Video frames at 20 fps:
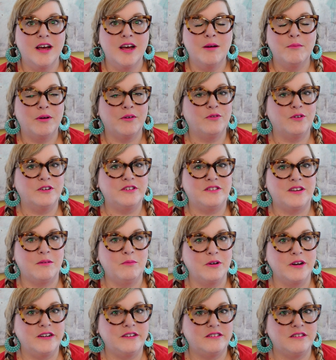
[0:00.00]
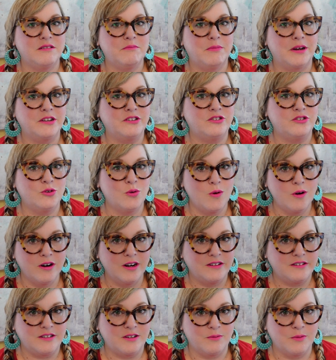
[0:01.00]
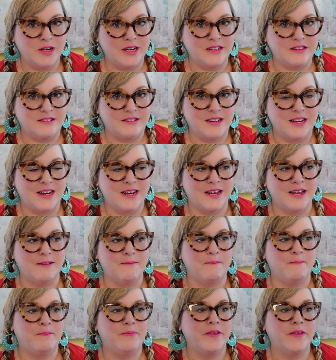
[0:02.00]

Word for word: but for some reason my store isn't reinstated.